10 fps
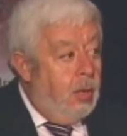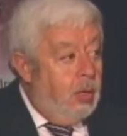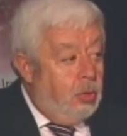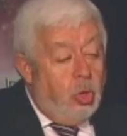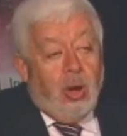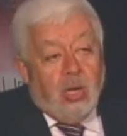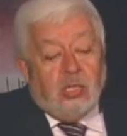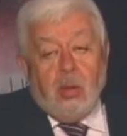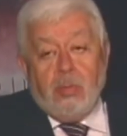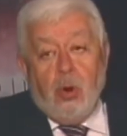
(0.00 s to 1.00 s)

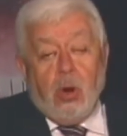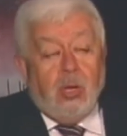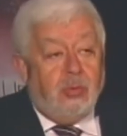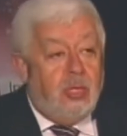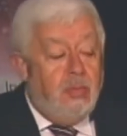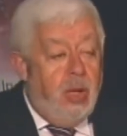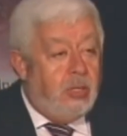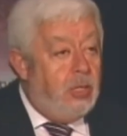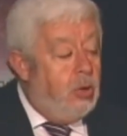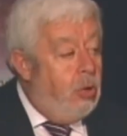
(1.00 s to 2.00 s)
journalistic programs in
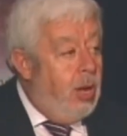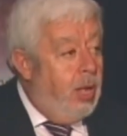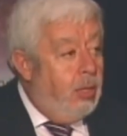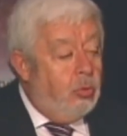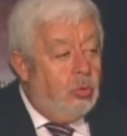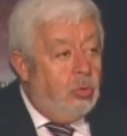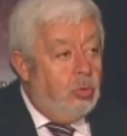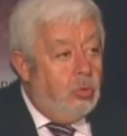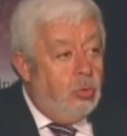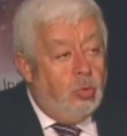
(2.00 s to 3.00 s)
Mexico, like
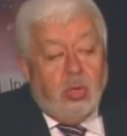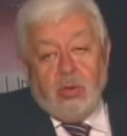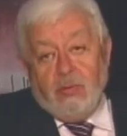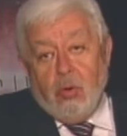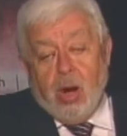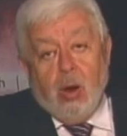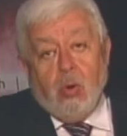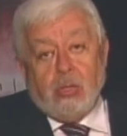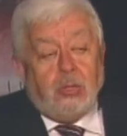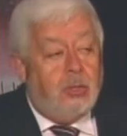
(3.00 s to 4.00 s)
24
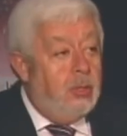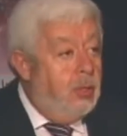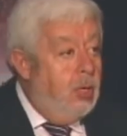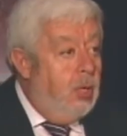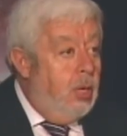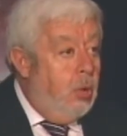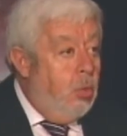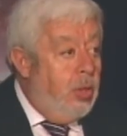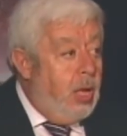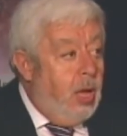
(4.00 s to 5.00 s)
Hours
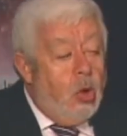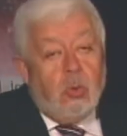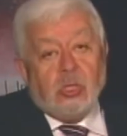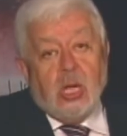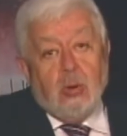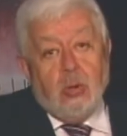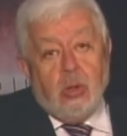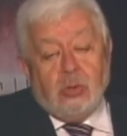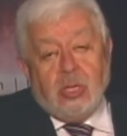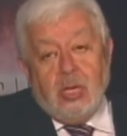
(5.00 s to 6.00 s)
with Jacobo
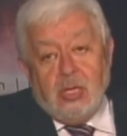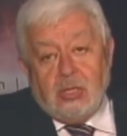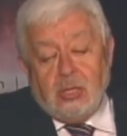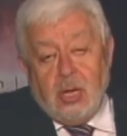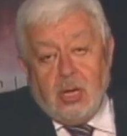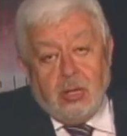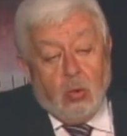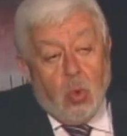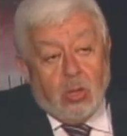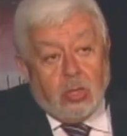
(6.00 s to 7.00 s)
Zabludovsky's uh, The
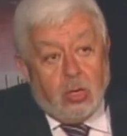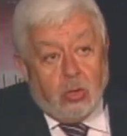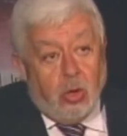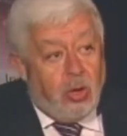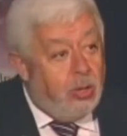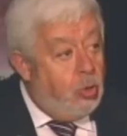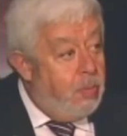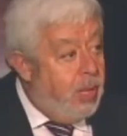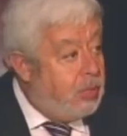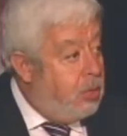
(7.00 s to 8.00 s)
Walter Cronkite of
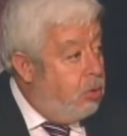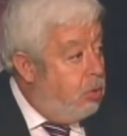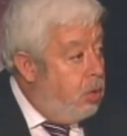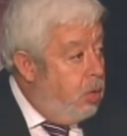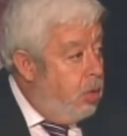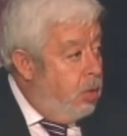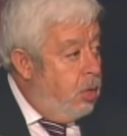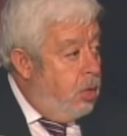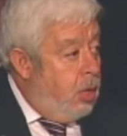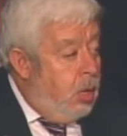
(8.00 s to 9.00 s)
Mexico.
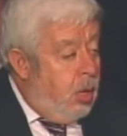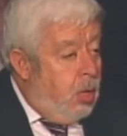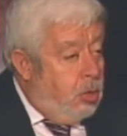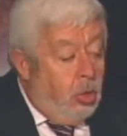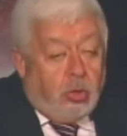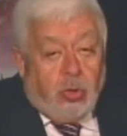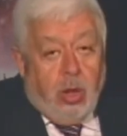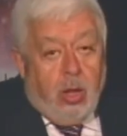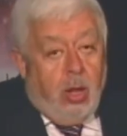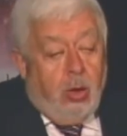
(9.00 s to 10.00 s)
Just
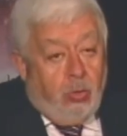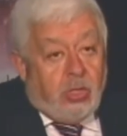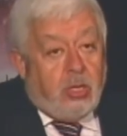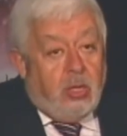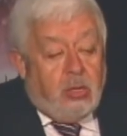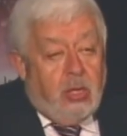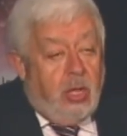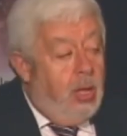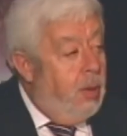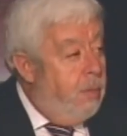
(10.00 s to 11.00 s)
uh,
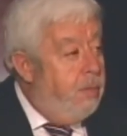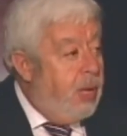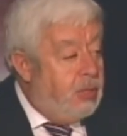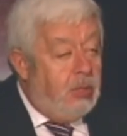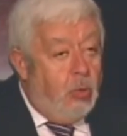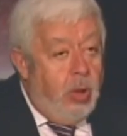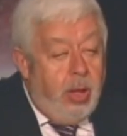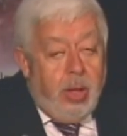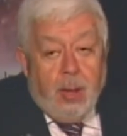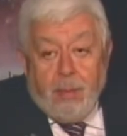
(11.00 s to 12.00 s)
recently passed away.